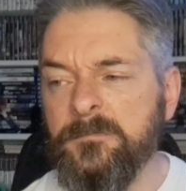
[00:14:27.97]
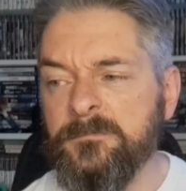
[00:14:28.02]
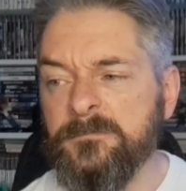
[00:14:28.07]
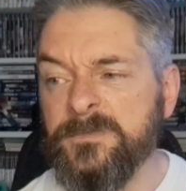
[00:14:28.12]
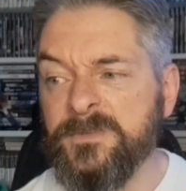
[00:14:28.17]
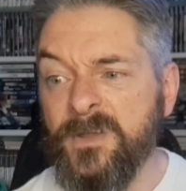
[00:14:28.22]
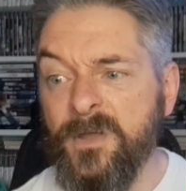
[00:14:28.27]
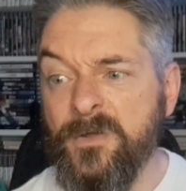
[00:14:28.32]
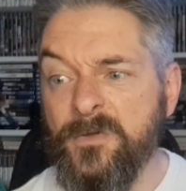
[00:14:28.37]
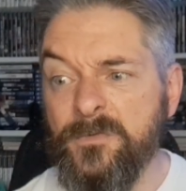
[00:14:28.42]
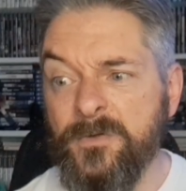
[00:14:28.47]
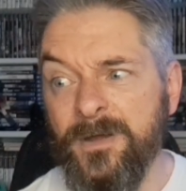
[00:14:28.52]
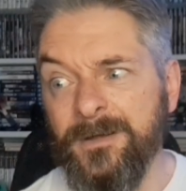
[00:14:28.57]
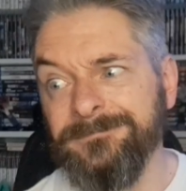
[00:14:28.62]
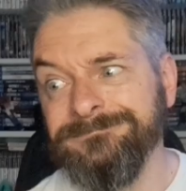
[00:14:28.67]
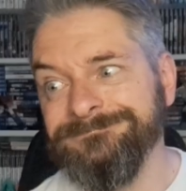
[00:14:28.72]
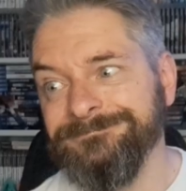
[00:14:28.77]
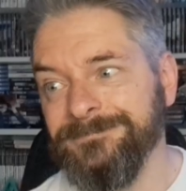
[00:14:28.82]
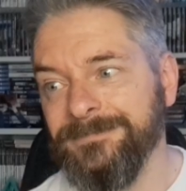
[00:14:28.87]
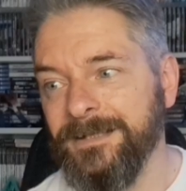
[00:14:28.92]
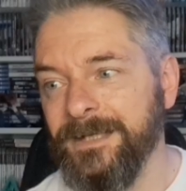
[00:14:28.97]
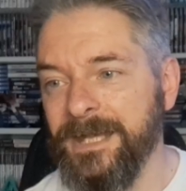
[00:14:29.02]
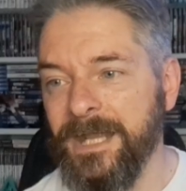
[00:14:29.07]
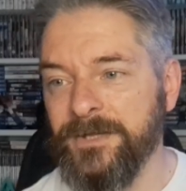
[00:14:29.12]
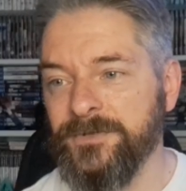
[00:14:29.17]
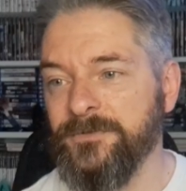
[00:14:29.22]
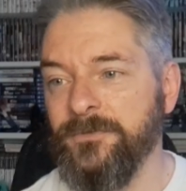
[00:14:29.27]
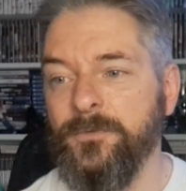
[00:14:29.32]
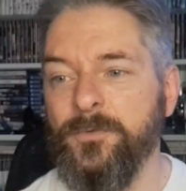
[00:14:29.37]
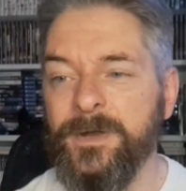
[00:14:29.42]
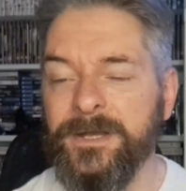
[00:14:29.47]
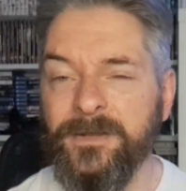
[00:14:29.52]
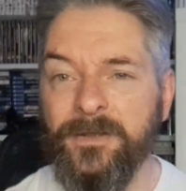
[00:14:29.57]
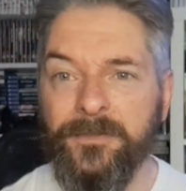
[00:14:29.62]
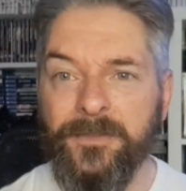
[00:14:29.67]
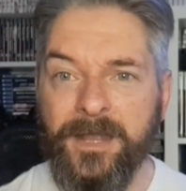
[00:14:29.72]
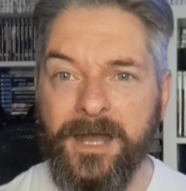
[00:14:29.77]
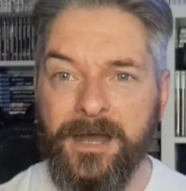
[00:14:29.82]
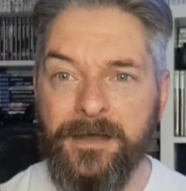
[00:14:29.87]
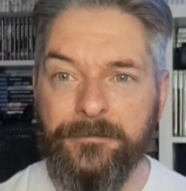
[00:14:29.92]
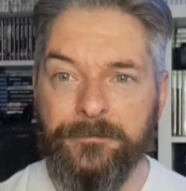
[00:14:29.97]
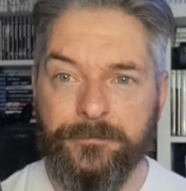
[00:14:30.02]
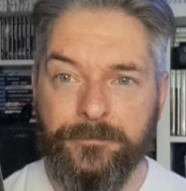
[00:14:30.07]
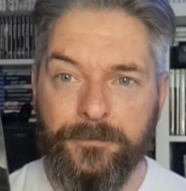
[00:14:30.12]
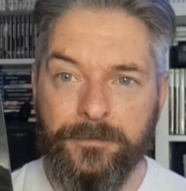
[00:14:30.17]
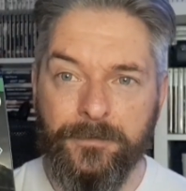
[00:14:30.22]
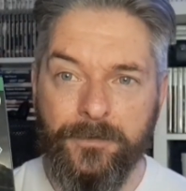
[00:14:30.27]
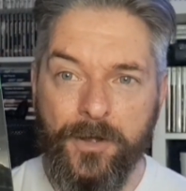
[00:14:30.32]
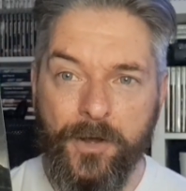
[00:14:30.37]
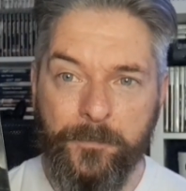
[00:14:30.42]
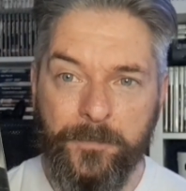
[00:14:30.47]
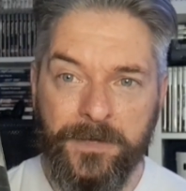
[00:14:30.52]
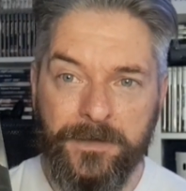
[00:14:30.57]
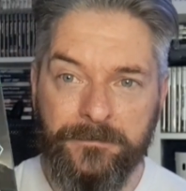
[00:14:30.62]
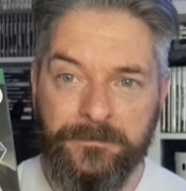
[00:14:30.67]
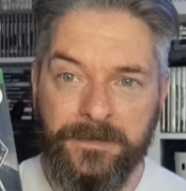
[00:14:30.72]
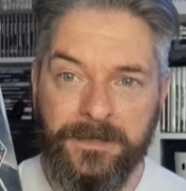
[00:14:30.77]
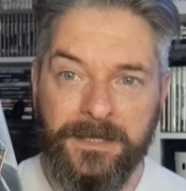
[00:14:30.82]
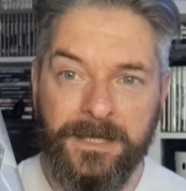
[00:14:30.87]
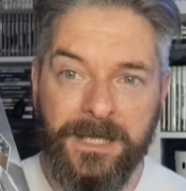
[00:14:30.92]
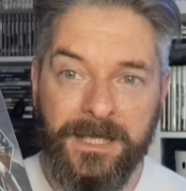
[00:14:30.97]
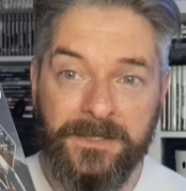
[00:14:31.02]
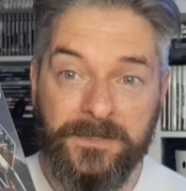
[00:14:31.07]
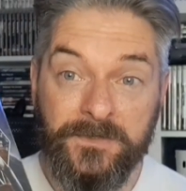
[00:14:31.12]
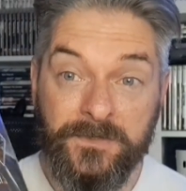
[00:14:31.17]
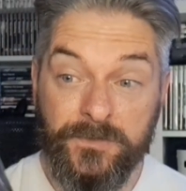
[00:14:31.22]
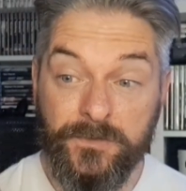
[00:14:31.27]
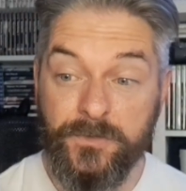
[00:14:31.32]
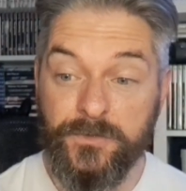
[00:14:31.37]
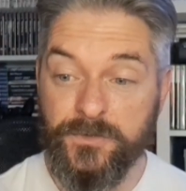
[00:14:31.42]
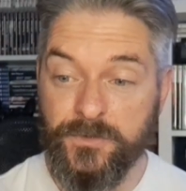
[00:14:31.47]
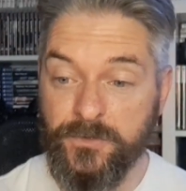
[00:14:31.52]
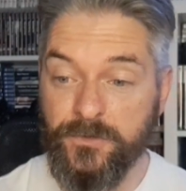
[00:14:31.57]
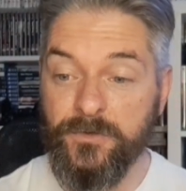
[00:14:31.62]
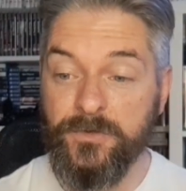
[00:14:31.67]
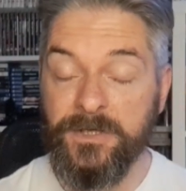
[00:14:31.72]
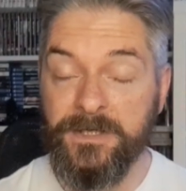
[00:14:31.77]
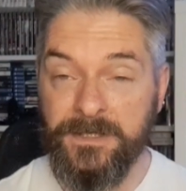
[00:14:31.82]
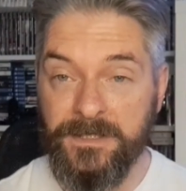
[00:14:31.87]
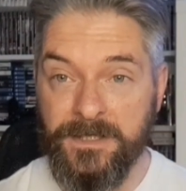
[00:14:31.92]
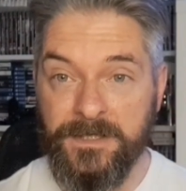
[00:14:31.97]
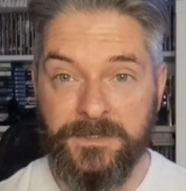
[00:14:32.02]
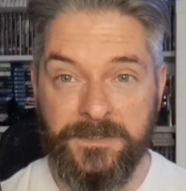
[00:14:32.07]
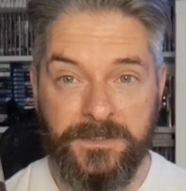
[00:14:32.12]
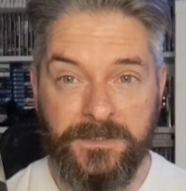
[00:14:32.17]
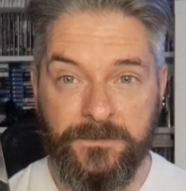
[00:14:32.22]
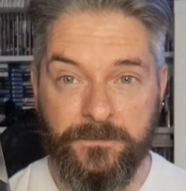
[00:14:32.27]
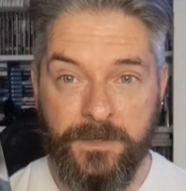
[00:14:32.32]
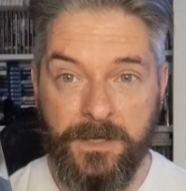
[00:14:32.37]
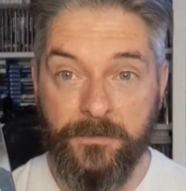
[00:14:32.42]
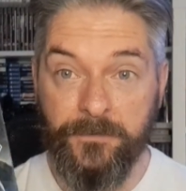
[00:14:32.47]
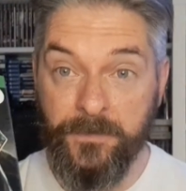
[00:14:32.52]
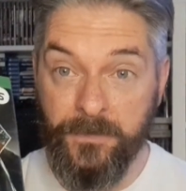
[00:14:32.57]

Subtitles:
So an extra £1 on that for a copy of it in such good condition as well.